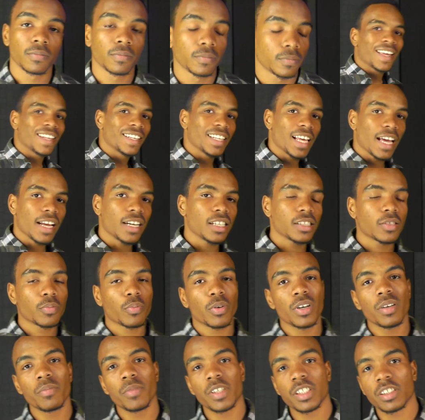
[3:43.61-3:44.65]
And that is
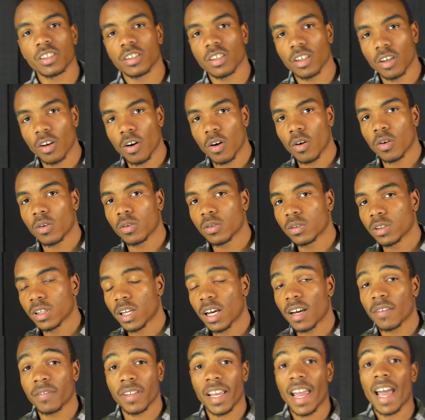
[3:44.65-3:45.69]
pretty much the goal
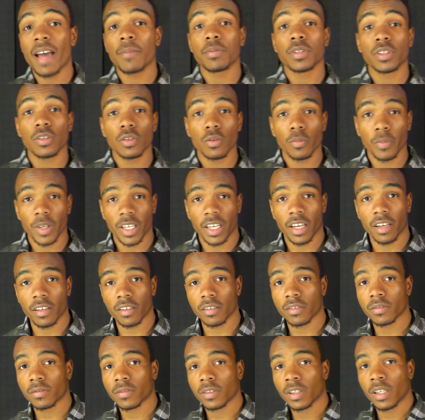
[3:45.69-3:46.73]
of the absolute
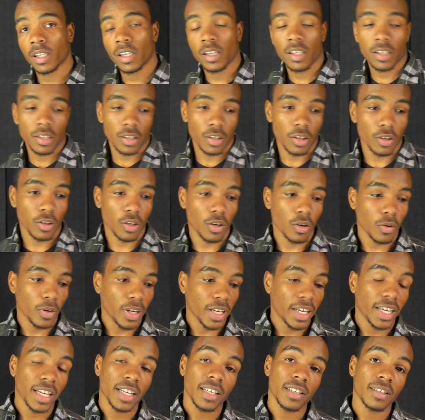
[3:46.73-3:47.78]
beginner. You know, he
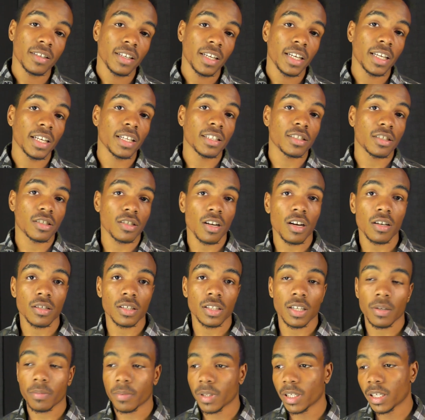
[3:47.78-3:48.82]
can start
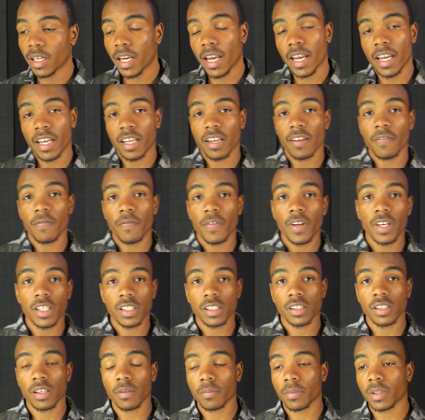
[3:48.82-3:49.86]
something and he can
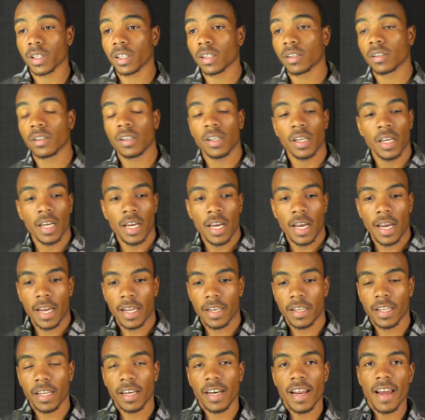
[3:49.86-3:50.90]
finish something,
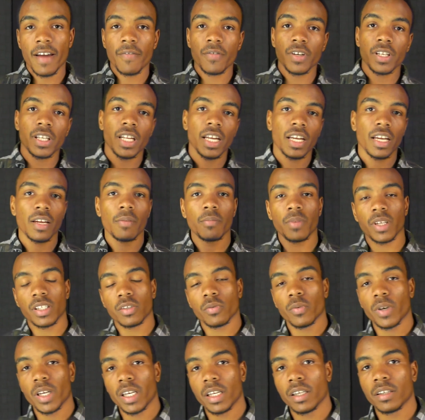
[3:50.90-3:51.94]
and then everything in
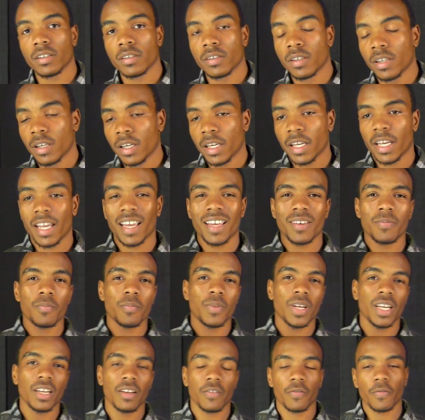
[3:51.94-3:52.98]
between can
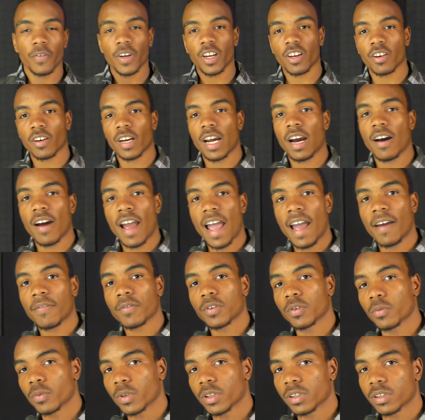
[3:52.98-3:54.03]
be figured out
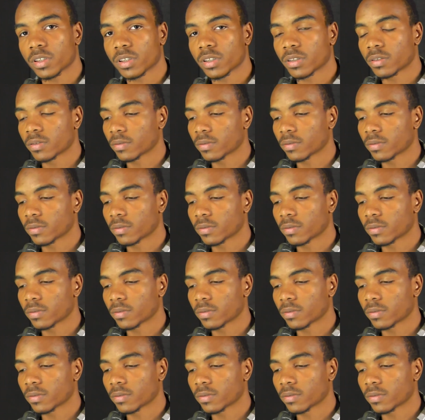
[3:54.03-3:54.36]
afterwards.